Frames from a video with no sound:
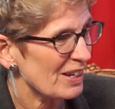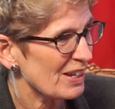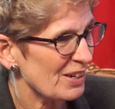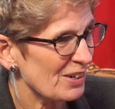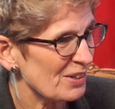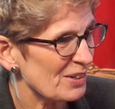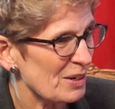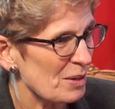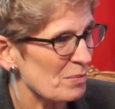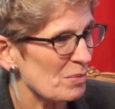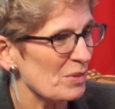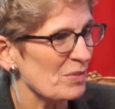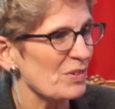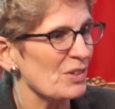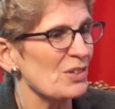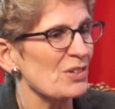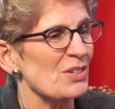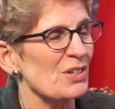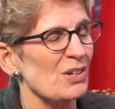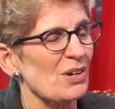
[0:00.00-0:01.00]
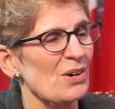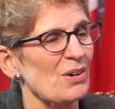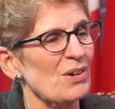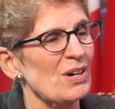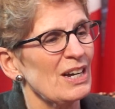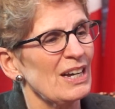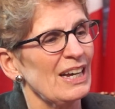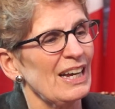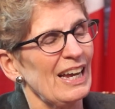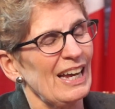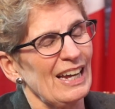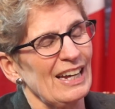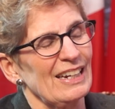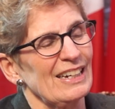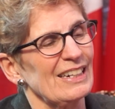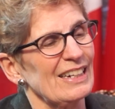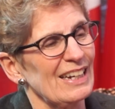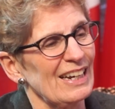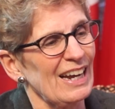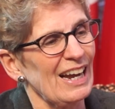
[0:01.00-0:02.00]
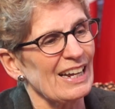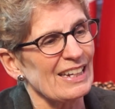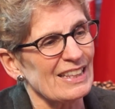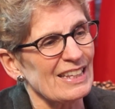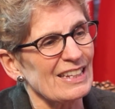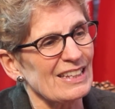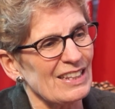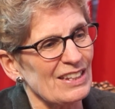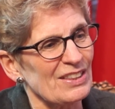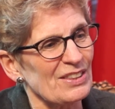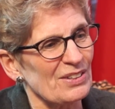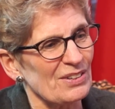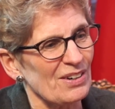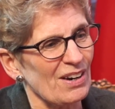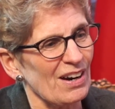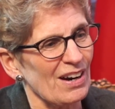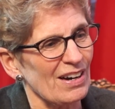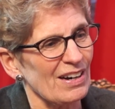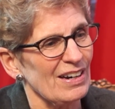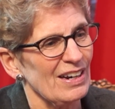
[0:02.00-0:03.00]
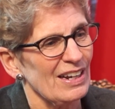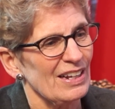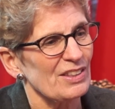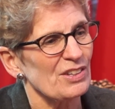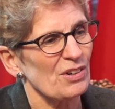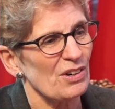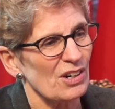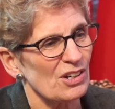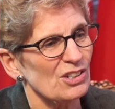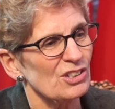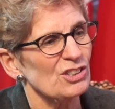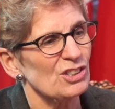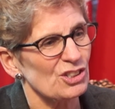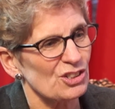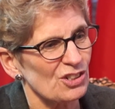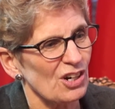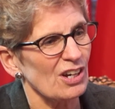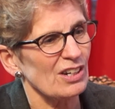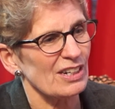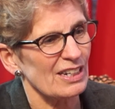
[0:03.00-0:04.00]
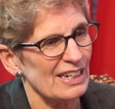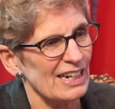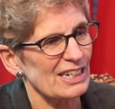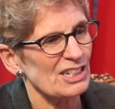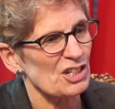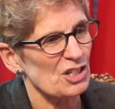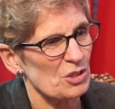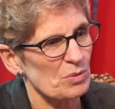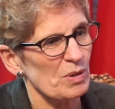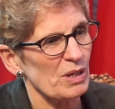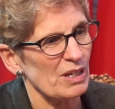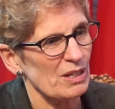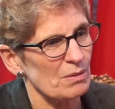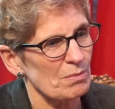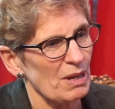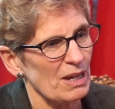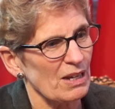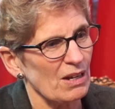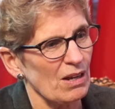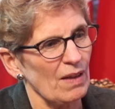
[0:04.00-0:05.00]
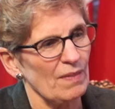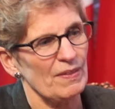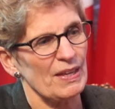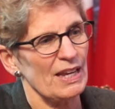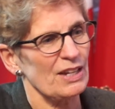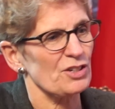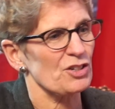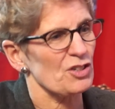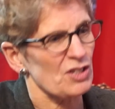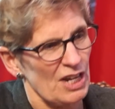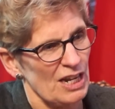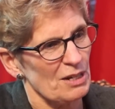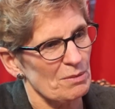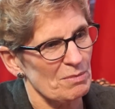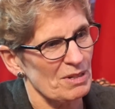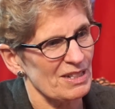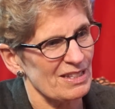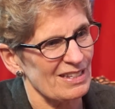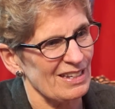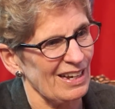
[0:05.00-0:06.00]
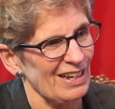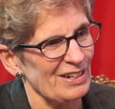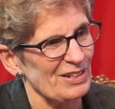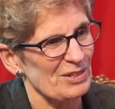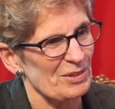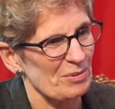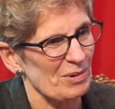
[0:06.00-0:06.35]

here a number of years ago, and I think that there are good, strong connections we can make on the entertainment side as